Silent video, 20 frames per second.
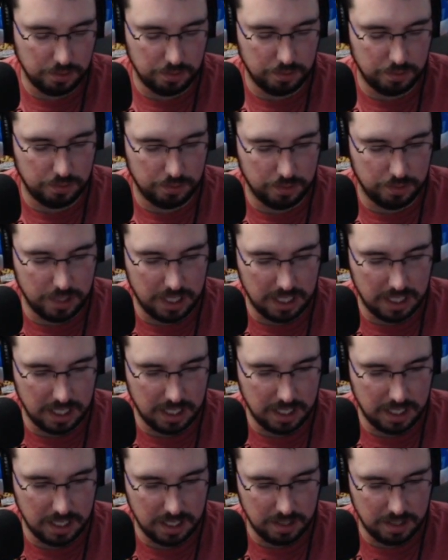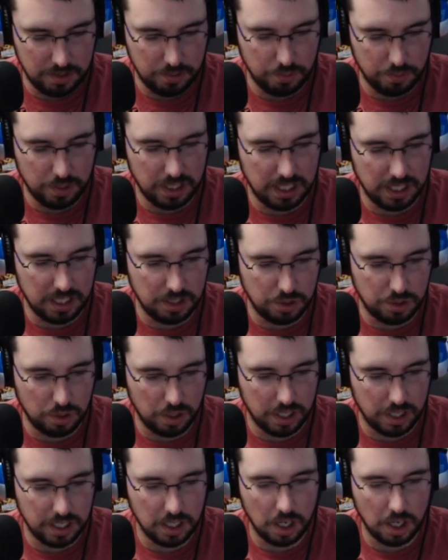really
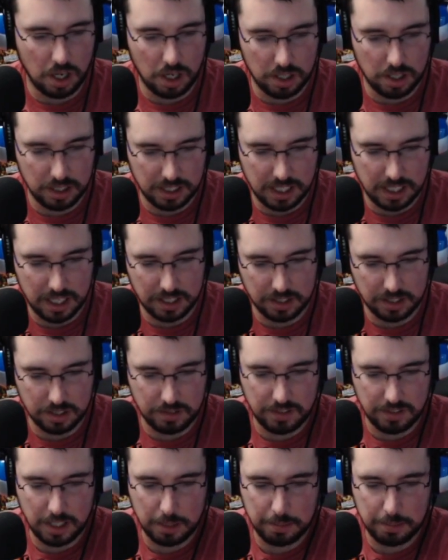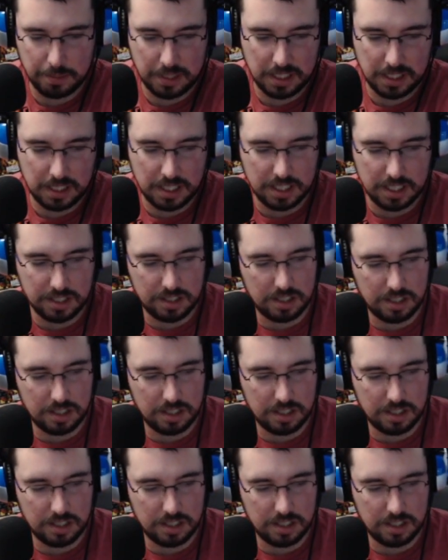enjoyed all the character development in this.